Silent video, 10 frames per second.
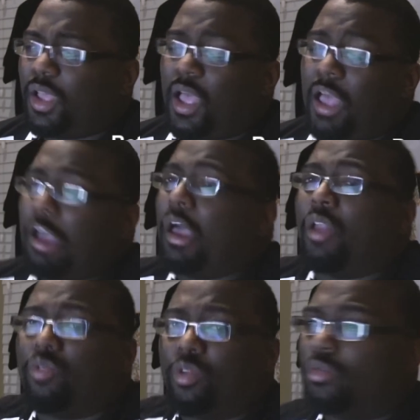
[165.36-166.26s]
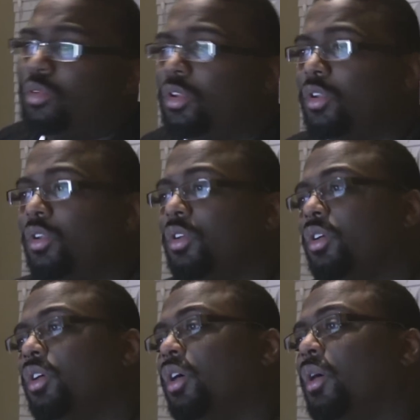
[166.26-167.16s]
I
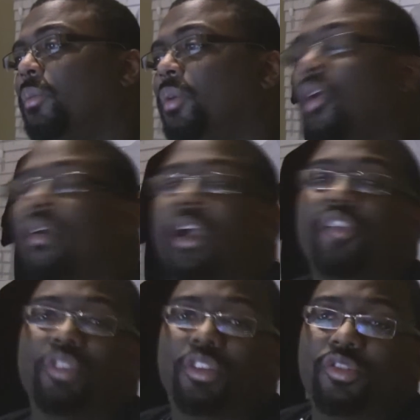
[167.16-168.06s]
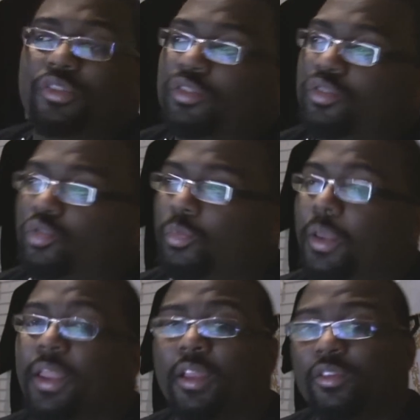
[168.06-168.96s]
don't know. Congratulations to
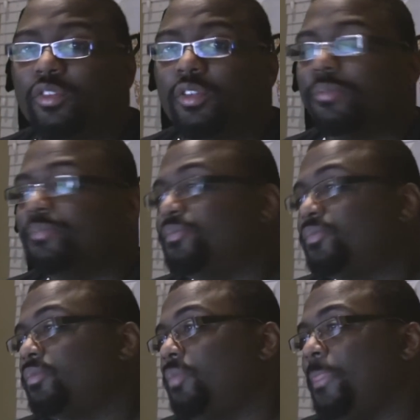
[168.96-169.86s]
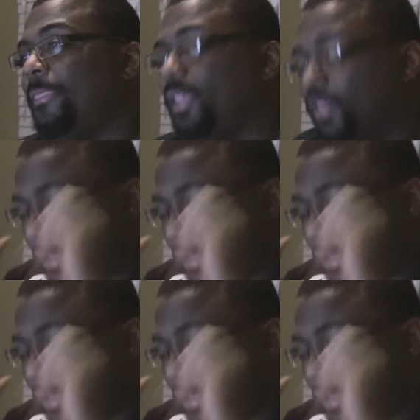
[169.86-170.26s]
Ben Henderson. He